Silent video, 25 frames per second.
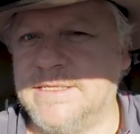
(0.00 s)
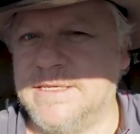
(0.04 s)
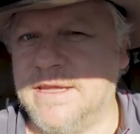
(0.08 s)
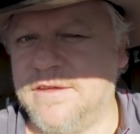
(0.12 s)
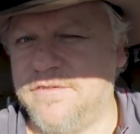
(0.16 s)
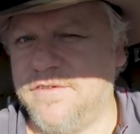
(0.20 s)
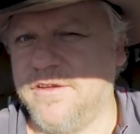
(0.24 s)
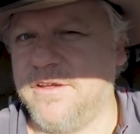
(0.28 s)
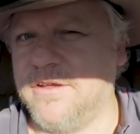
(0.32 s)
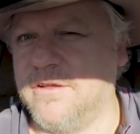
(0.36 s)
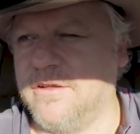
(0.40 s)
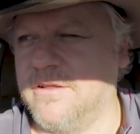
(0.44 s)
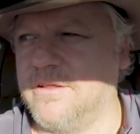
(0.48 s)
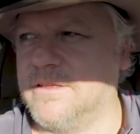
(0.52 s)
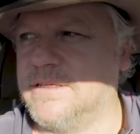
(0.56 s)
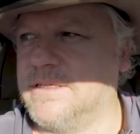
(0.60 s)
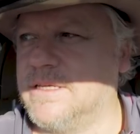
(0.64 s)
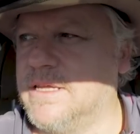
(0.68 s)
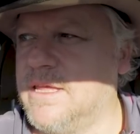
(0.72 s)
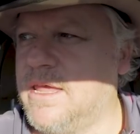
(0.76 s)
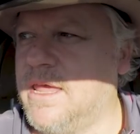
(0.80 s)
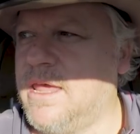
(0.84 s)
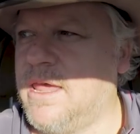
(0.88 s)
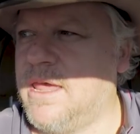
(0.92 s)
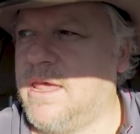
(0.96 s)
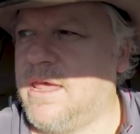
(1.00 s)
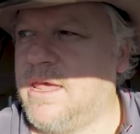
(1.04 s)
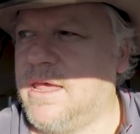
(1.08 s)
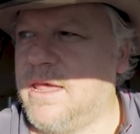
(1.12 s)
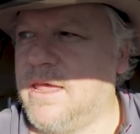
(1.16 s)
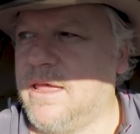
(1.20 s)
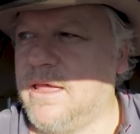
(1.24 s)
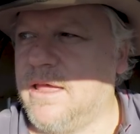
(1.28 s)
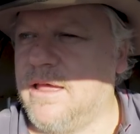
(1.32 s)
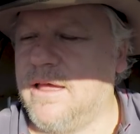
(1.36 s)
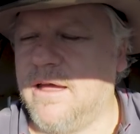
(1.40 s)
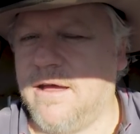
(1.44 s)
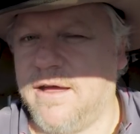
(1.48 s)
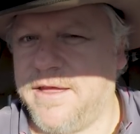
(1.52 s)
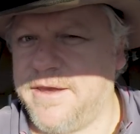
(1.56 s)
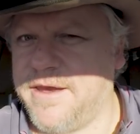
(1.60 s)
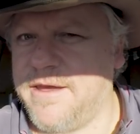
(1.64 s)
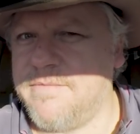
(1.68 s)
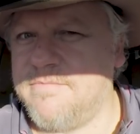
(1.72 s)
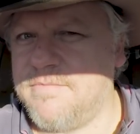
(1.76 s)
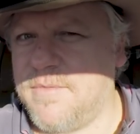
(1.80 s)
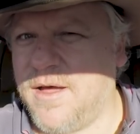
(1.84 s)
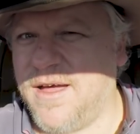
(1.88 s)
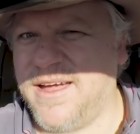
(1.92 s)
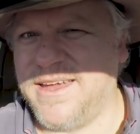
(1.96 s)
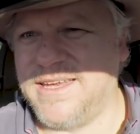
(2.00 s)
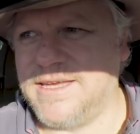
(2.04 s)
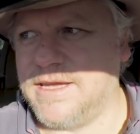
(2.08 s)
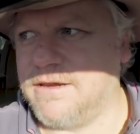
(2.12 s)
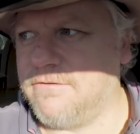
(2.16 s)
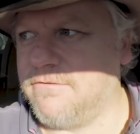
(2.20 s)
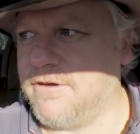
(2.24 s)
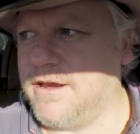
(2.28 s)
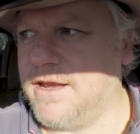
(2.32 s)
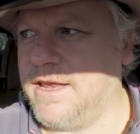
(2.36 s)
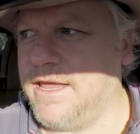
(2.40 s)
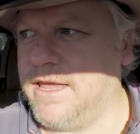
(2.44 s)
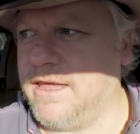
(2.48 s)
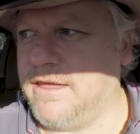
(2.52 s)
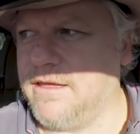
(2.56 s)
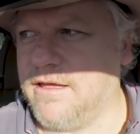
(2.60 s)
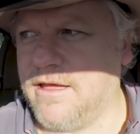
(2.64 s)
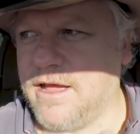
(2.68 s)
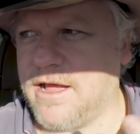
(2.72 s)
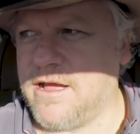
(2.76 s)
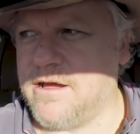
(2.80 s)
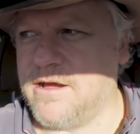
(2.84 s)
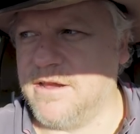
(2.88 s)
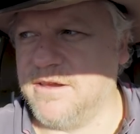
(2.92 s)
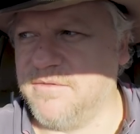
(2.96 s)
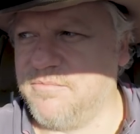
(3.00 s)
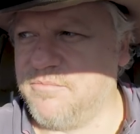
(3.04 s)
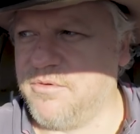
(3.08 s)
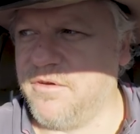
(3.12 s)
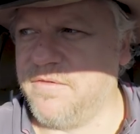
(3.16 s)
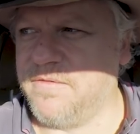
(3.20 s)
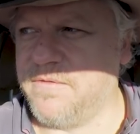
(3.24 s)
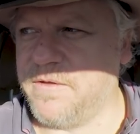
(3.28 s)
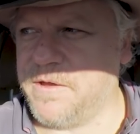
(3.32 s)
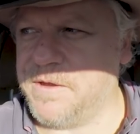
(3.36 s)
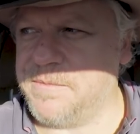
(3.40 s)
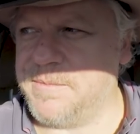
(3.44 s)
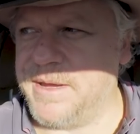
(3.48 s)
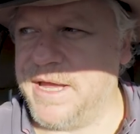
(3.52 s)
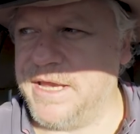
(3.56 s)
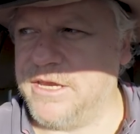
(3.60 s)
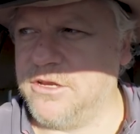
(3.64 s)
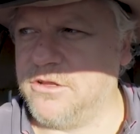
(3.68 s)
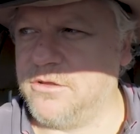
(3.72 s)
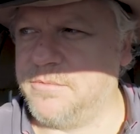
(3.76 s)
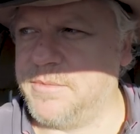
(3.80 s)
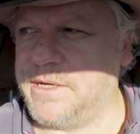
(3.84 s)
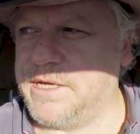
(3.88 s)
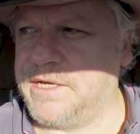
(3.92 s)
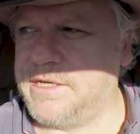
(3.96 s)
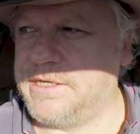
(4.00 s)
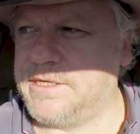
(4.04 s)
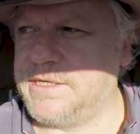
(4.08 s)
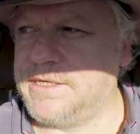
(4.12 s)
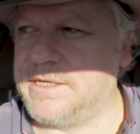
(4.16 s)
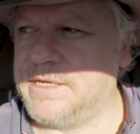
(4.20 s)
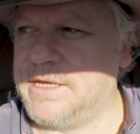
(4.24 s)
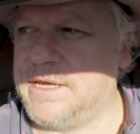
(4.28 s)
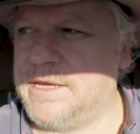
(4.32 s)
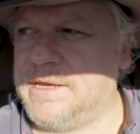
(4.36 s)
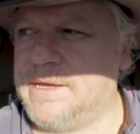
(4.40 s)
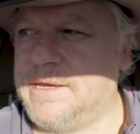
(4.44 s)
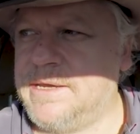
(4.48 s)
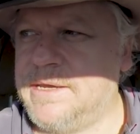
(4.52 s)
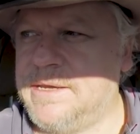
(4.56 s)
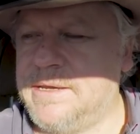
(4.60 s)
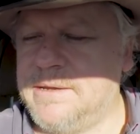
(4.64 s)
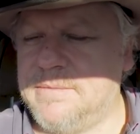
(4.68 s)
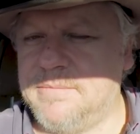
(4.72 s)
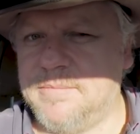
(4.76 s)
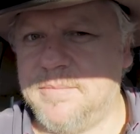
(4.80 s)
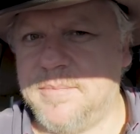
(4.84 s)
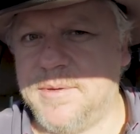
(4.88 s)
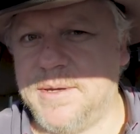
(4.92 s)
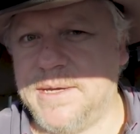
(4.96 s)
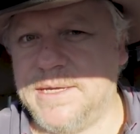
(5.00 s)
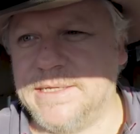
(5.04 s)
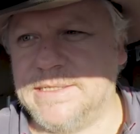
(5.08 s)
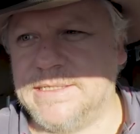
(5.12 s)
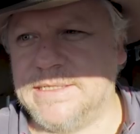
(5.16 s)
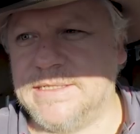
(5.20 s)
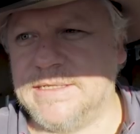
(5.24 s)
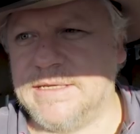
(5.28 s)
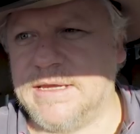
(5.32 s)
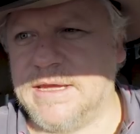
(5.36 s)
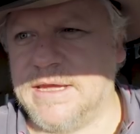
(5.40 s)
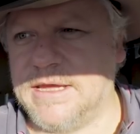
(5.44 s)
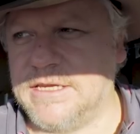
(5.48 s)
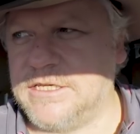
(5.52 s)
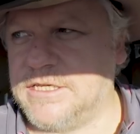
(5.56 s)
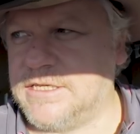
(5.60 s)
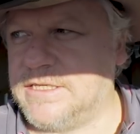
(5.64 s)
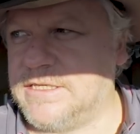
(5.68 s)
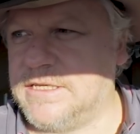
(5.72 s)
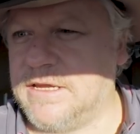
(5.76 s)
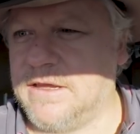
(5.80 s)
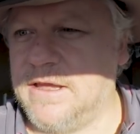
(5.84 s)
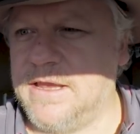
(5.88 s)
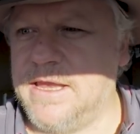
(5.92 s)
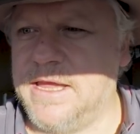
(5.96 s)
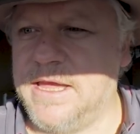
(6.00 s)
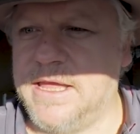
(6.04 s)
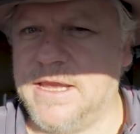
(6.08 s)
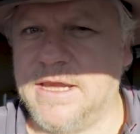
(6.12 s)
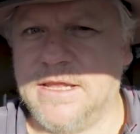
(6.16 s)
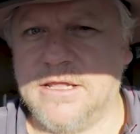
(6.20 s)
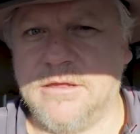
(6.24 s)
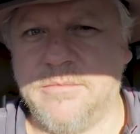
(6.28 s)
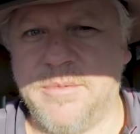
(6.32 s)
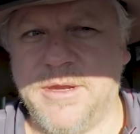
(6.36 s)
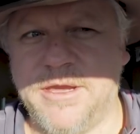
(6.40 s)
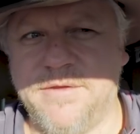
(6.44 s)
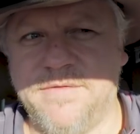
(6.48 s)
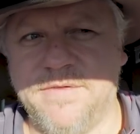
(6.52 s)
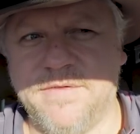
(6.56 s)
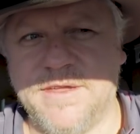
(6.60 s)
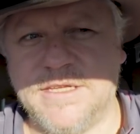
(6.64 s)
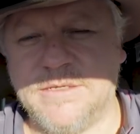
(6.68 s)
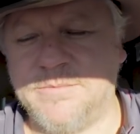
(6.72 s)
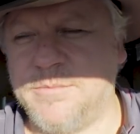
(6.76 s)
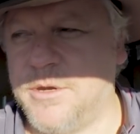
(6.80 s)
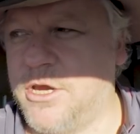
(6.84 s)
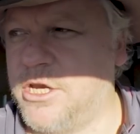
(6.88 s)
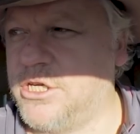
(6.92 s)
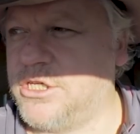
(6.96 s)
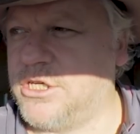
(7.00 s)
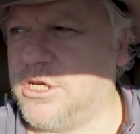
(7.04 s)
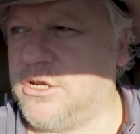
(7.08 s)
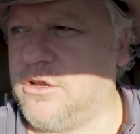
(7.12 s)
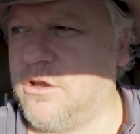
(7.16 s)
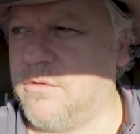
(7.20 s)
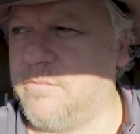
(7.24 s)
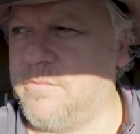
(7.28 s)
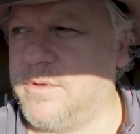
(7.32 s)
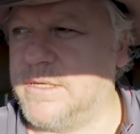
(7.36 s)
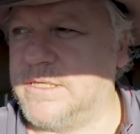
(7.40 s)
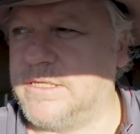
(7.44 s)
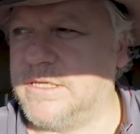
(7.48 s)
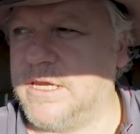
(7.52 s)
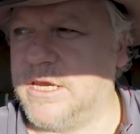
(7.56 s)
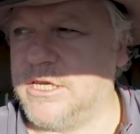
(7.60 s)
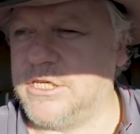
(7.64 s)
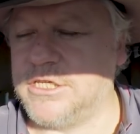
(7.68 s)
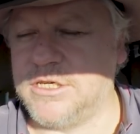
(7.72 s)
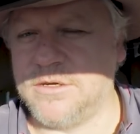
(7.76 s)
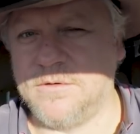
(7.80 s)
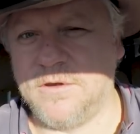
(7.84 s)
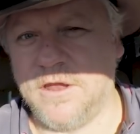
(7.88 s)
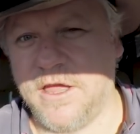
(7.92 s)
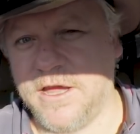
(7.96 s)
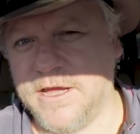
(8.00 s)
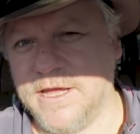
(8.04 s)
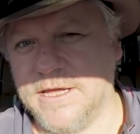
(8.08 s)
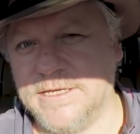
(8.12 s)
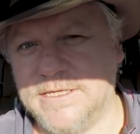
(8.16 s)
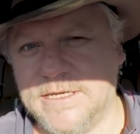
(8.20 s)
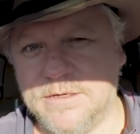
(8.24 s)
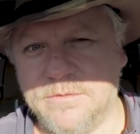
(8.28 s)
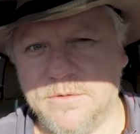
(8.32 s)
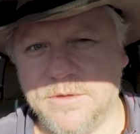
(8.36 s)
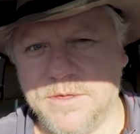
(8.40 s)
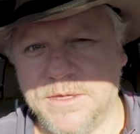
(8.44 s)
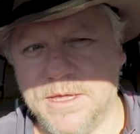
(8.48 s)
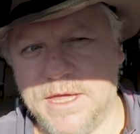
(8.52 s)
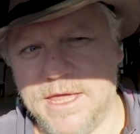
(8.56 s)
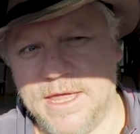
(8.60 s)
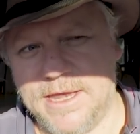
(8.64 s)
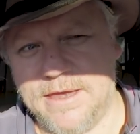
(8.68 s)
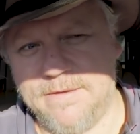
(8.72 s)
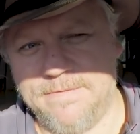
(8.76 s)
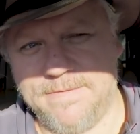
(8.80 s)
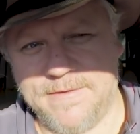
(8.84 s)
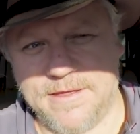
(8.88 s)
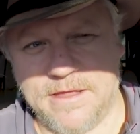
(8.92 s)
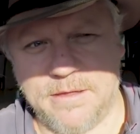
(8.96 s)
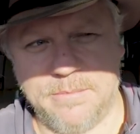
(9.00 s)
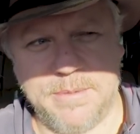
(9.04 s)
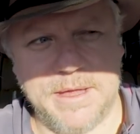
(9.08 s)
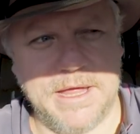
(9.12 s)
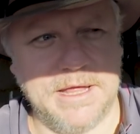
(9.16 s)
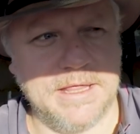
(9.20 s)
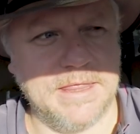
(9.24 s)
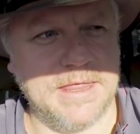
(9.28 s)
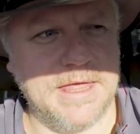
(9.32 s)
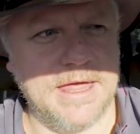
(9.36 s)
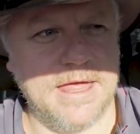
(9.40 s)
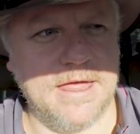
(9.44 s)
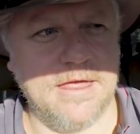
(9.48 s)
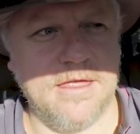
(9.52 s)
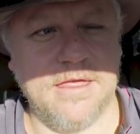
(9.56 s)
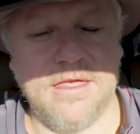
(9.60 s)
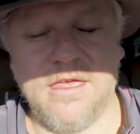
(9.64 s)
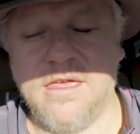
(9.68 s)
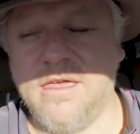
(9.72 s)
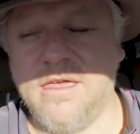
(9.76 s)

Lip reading: difficult. I don't mind it really. I kind of prefer manual mode, but just dialing in a little bit of exposure compensation like I did with the guinea fowl back there